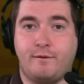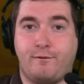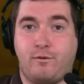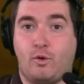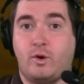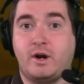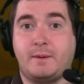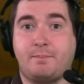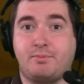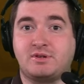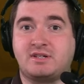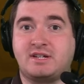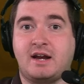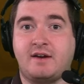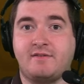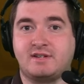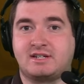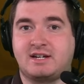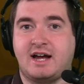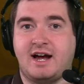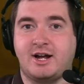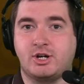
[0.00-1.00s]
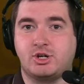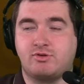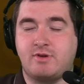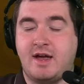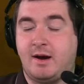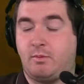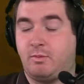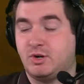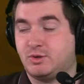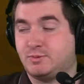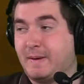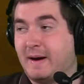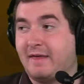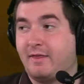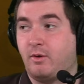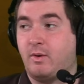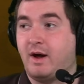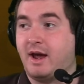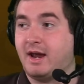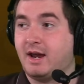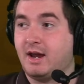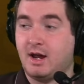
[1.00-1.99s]
40% of his contract, which, by the
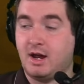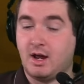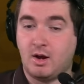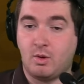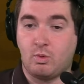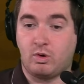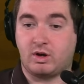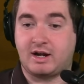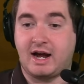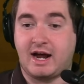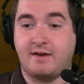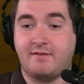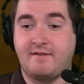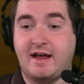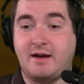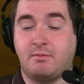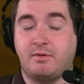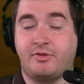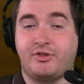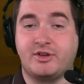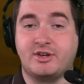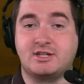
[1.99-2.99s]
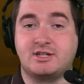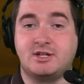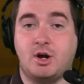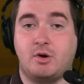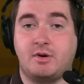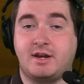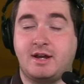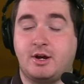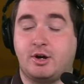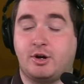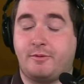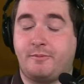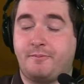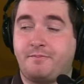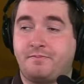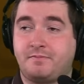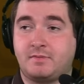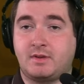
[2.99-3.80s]
way, we'll kind of end with this note here.